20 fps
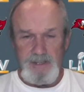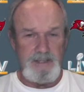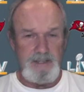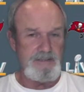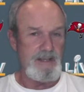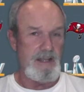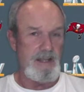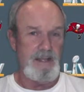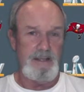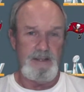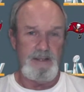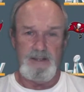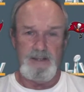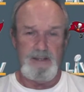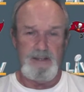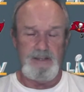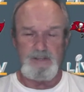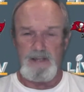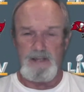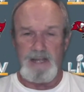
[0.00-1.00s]

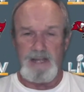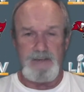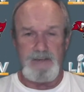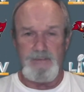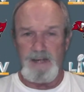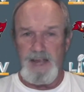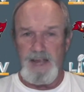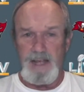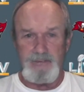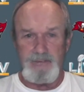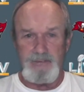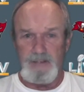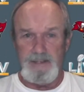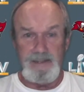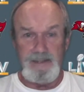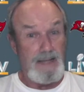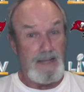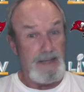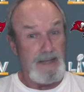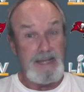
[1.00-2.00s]
is a heck of an
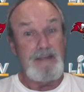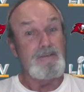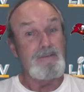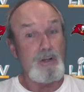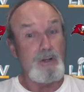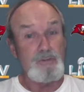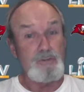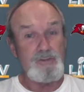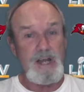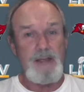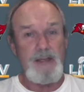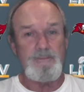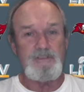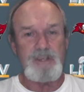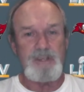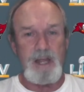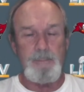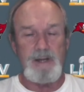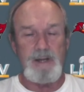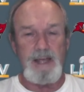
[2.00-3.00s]
athlete. Even though Travis
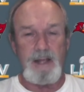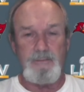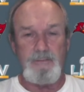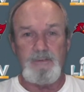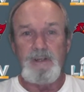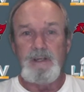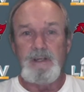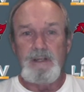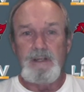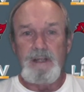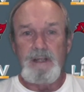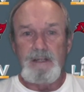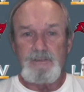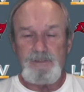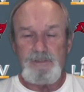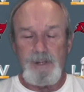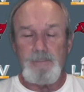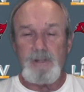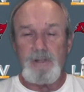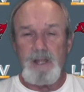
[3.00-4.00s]
coming out
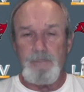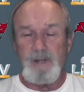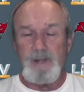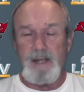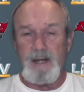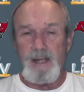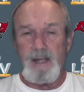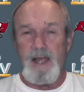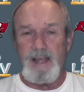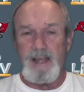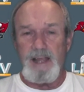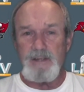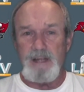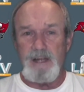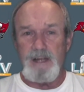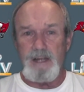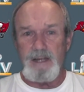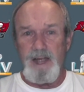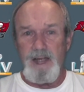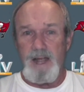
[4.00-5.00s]

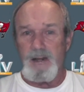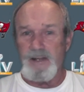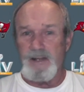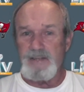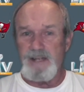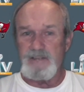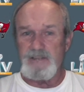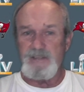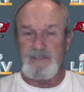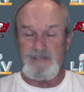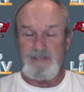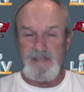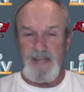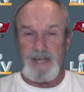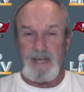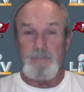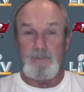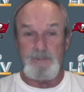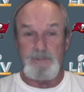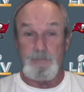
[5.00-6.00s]
of college at
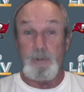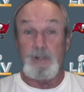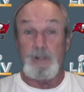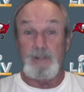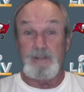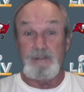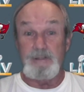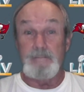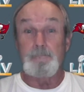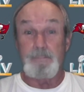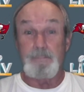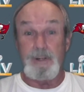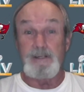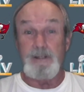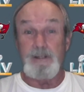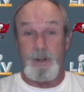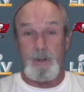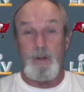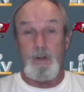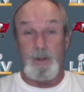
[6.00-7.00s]
Cincinnati was a pretty
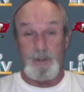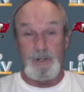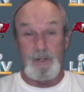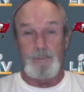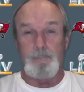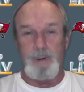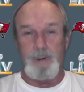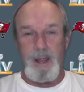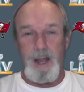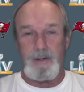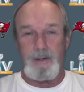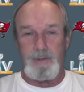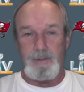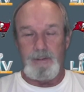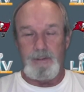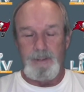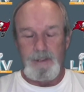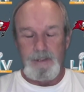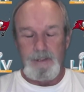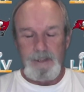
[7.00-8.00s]
doggone good blocker.
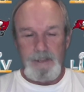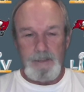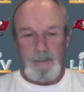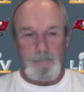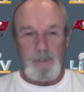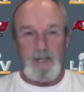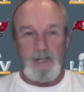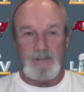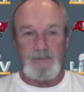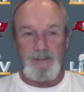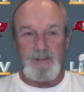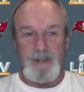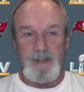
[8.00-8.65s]
But